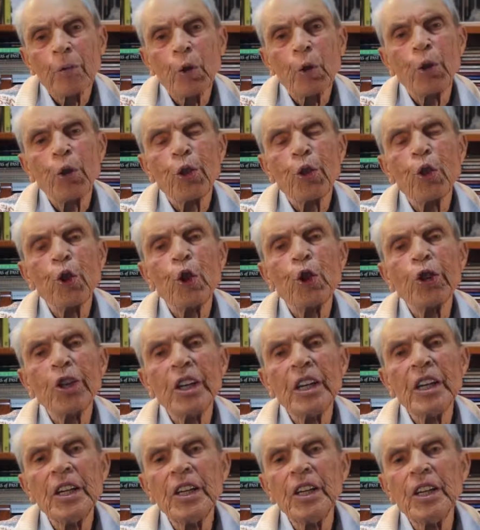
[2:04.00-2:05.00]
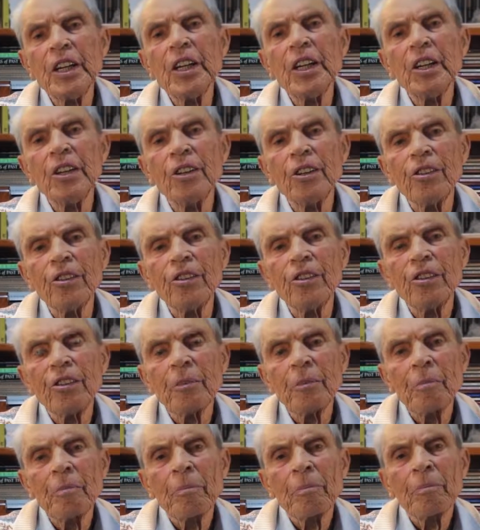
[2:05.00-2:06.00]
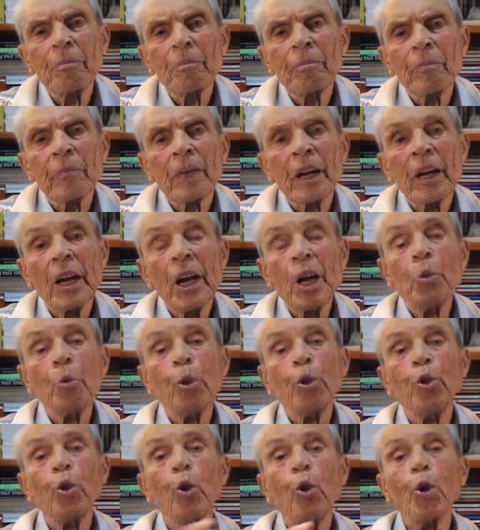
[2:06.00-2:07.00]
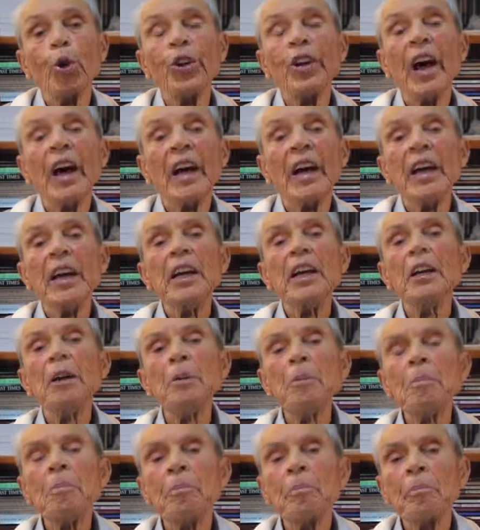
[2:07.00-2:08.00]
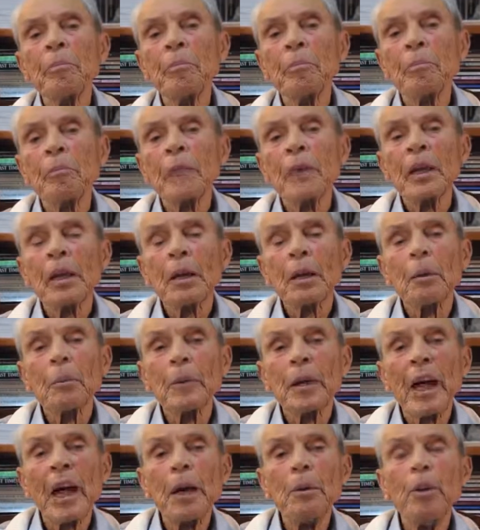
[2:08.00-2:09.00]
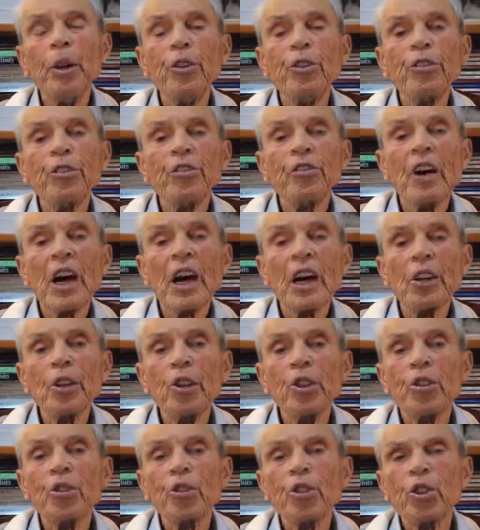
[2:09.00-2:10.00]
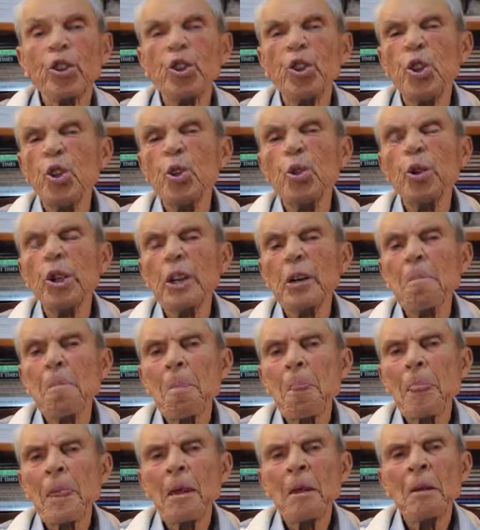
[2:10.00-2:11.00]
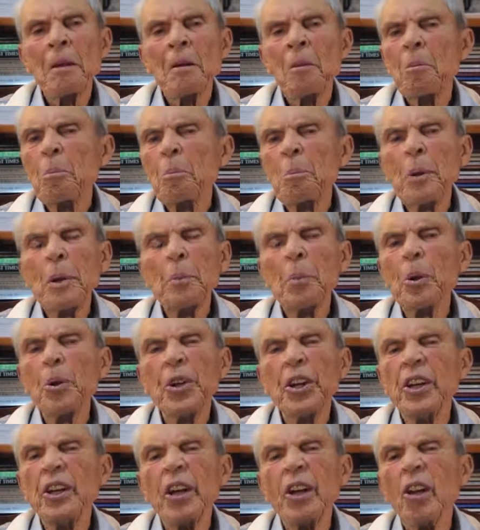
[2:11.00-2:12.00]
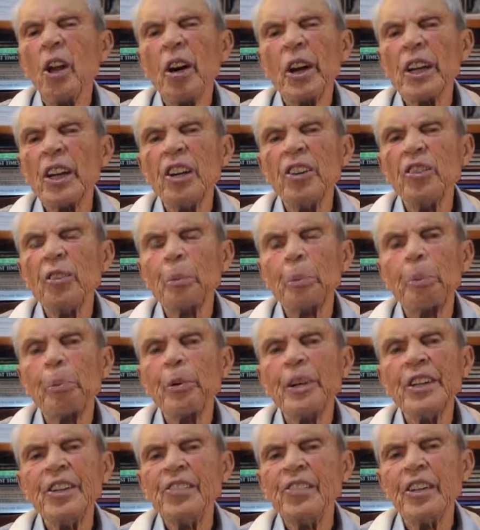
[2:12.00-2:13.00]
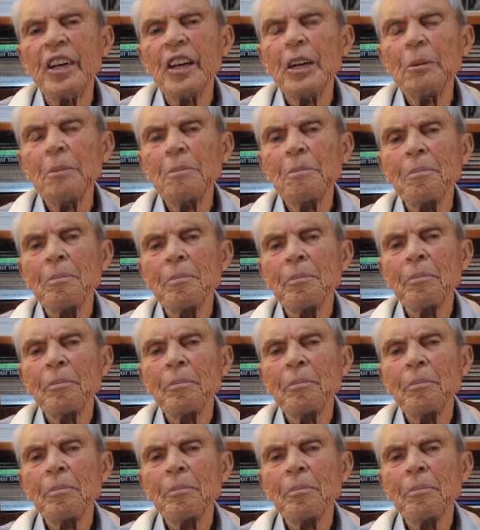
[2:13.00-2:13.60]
For 13 years, he was ordained, became his father's curate. People didn't like his preaching.